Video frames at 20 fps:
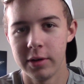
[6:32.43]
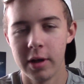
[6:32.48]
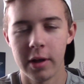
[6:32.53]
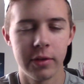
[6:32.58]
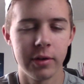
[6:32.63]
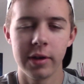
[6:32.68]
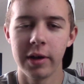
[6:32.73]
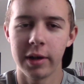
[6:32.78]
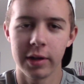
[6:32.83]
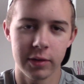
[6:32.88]

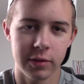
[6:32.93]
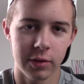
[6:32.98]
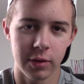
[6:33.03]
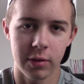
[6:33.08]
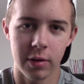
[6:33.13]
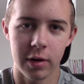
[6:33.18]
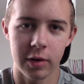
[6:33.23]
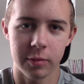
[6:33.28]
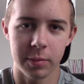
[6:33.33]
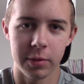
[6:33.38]
Nothing against the
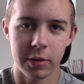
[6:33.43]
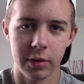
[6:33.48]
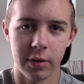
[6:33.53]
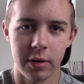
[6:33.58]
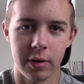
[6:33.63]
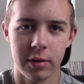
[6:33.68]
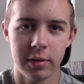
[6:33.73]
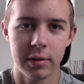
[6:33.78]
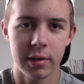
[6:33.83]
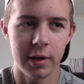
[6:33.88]
Crossmen at
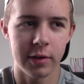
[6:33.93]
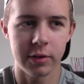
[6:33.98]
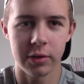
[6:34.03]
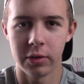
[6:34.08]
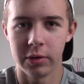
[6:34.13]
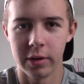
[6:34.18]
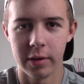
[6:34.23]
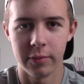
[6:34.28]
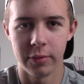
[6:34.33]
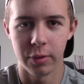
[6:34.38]
all. I
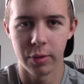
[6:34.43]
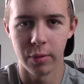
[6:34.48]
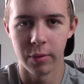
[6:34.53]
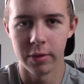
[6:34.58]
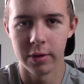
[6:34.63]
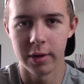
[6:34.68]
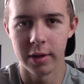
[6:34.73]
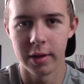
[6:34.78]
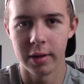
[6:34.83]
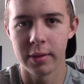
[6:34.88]
still love the
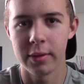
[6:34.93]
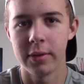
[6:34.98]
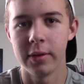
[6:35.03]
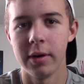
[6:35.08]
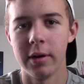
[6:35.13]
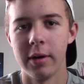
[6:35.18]
Corps to death.